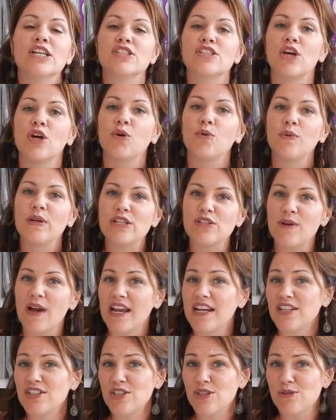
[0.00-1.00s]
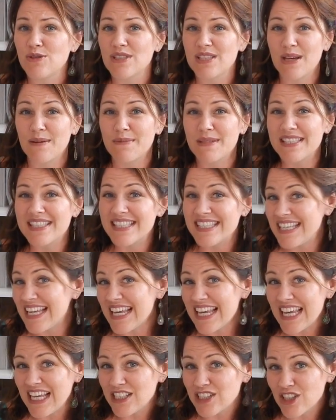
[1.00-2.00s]
So we try to do some
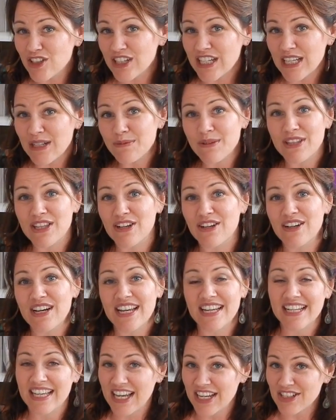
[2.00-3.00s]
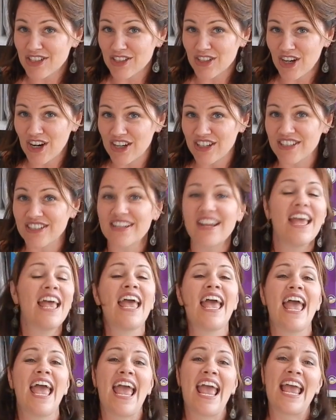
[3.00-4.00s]
sneaky learning when they're in kindergarten,
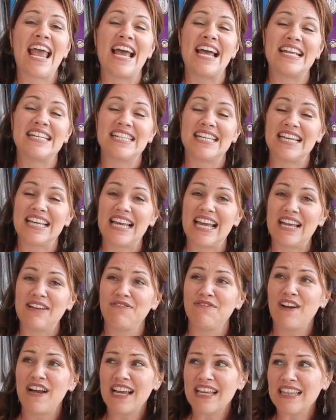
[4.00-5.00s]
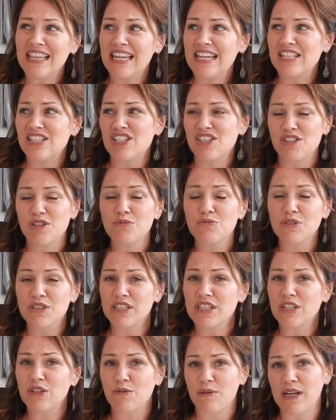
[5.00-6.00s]
and I find that it's just a
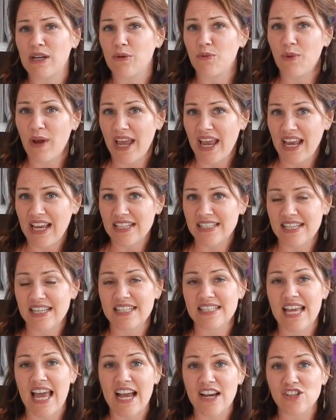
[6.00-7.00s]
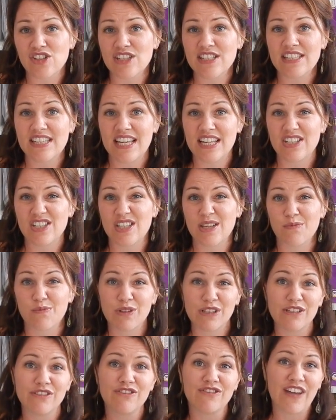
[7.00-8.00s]
really great way to actually teach them
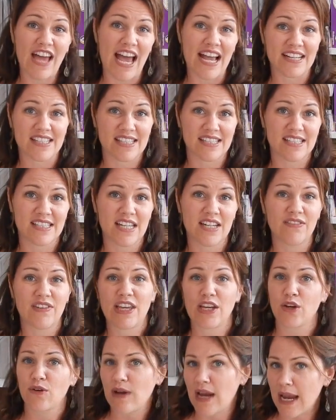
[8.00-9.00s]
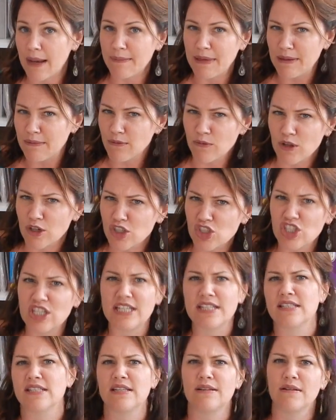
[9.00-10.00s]
real facts instead of like cramming
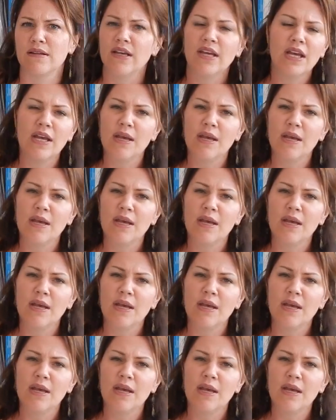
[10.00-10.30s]
worksheets and